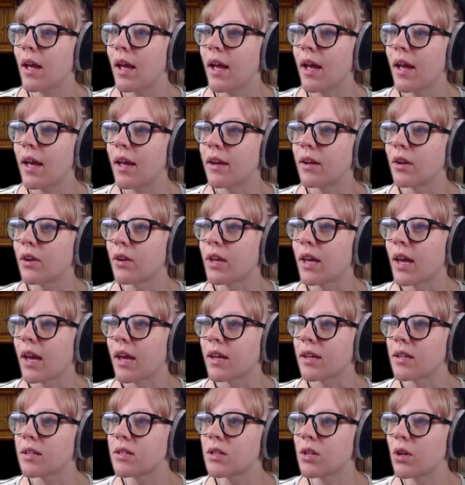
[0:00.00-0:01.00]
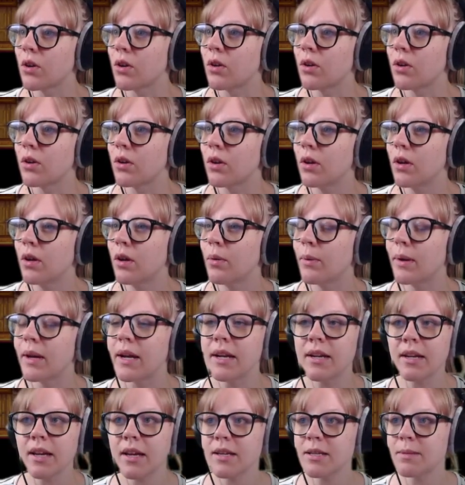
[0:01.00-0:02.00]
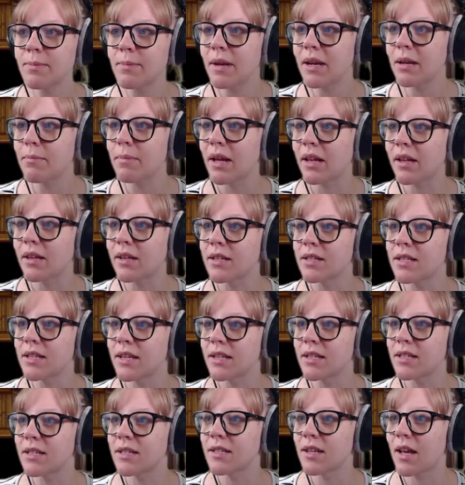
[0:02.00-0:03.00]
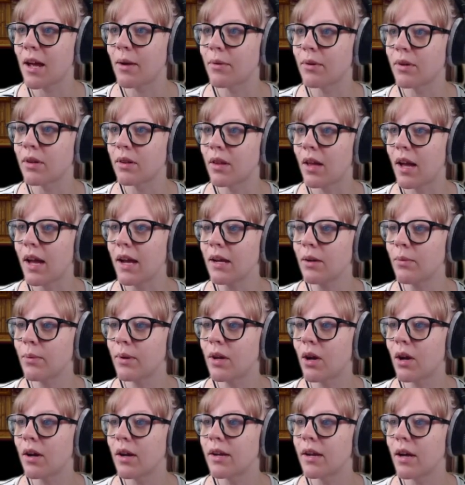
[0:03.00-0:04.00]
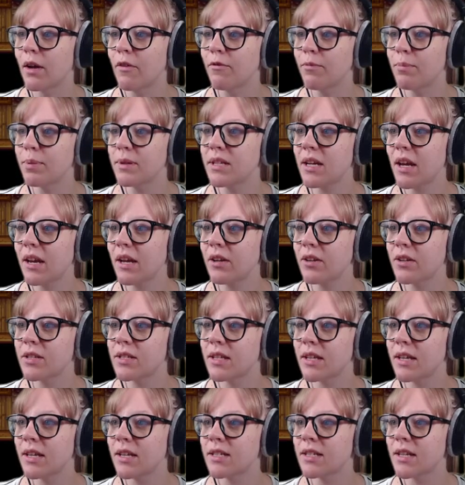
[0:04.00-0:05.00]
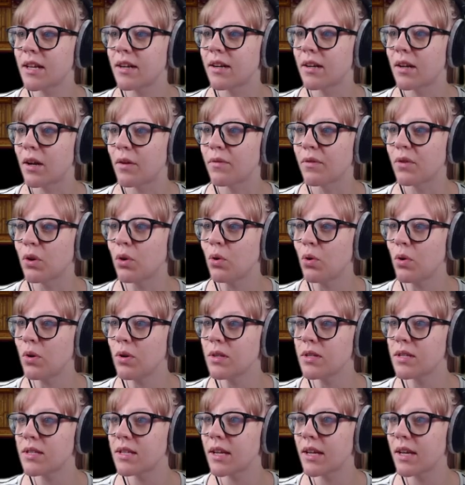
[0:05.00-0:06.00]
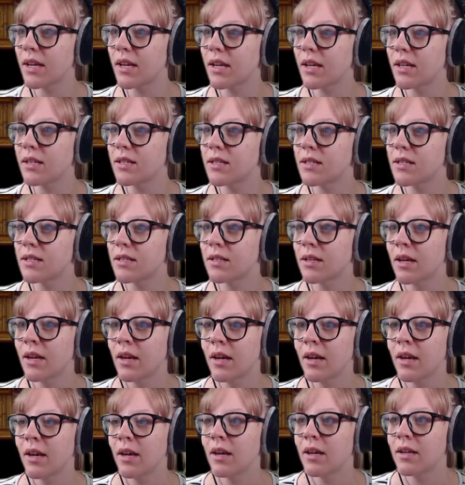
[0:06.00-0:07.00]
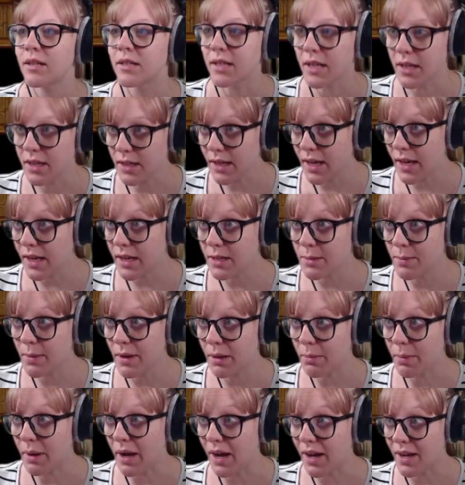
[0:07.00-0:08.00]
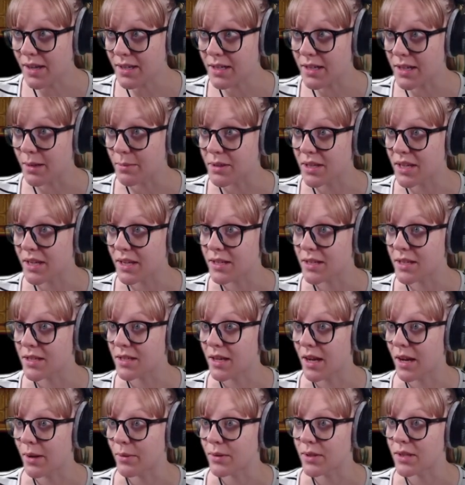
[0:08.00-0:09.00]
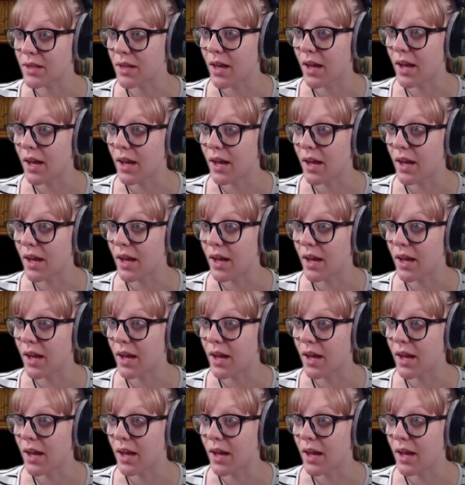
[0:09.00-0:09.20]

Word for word: And okay, so we didn't get as many melon seeds as I would have liked. We got enough potato seeds and enough corn seeds. Didn't get as many parsnip seeds as I was